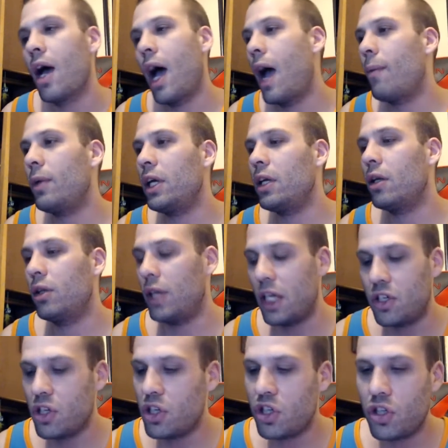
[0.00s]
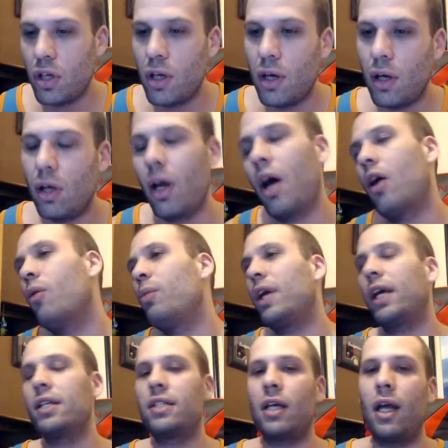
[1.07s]
I mean, they just shouldn't know,
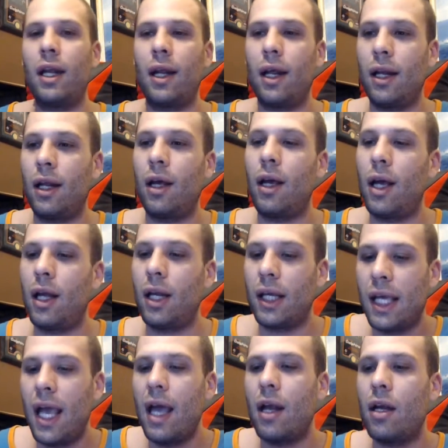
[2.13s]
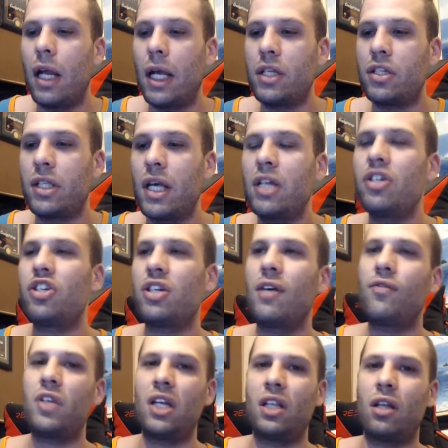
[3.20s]
because and again, it's then
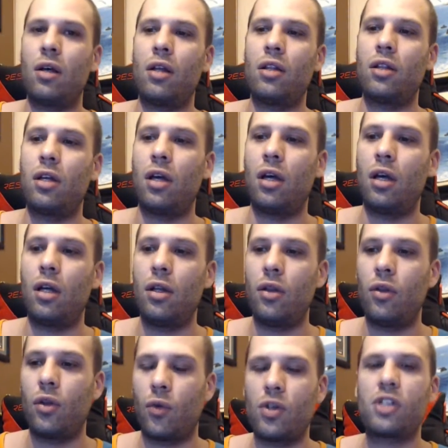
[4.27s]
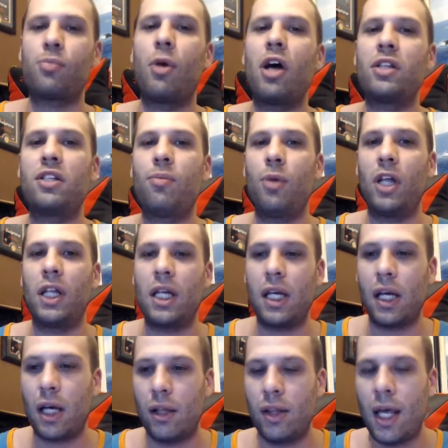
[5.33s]
shifting the responsibility
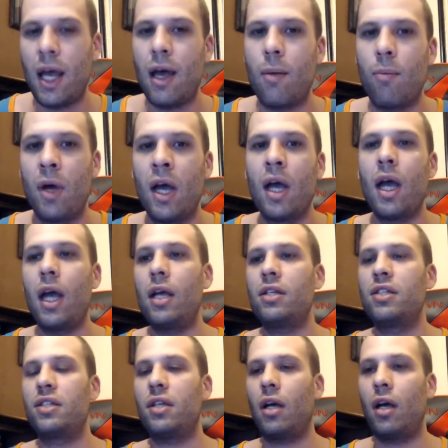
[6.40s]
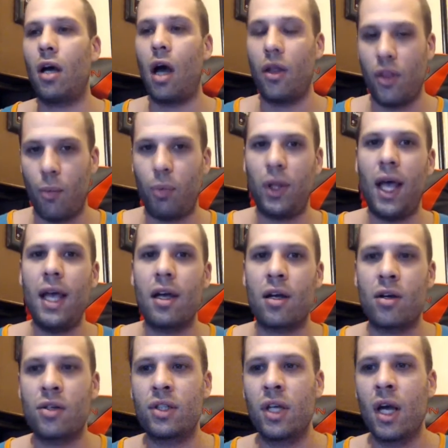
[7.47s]
on them and on the
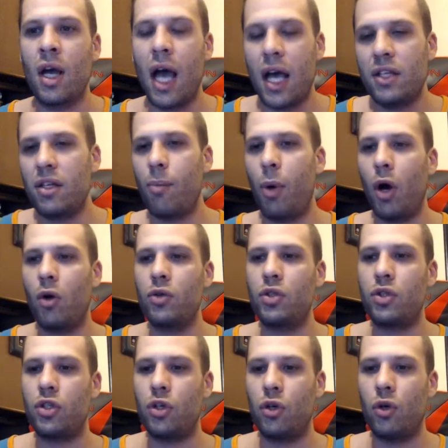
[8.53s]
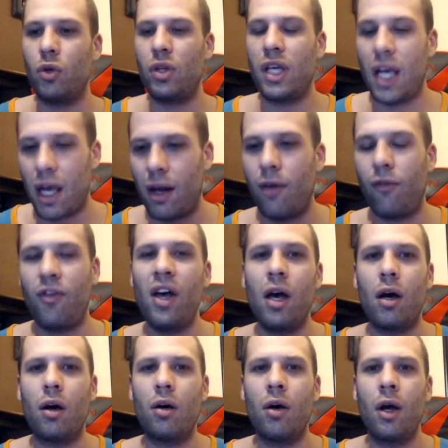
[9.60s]
players, as opposed to the
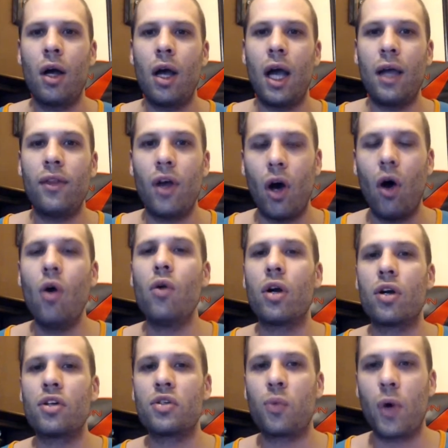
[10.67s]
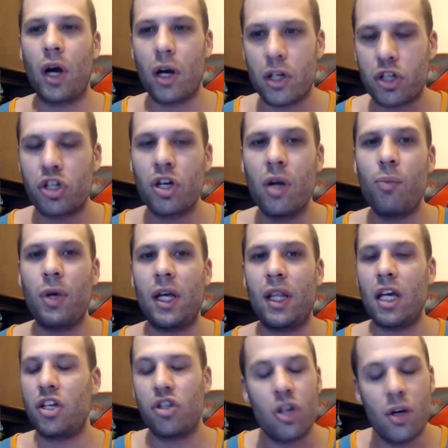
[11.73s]
NFL and the owners, where it should be.
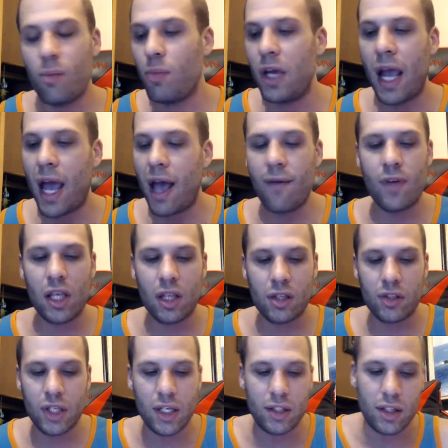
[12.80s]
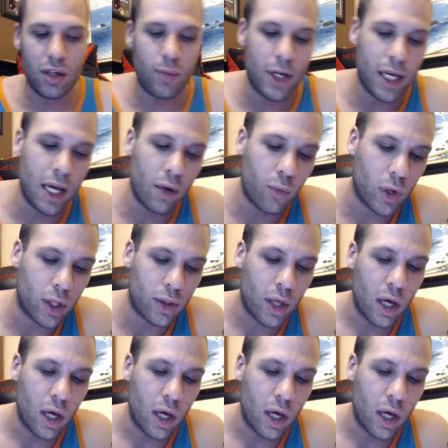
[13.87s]
They shouldn't be having the season to begin with.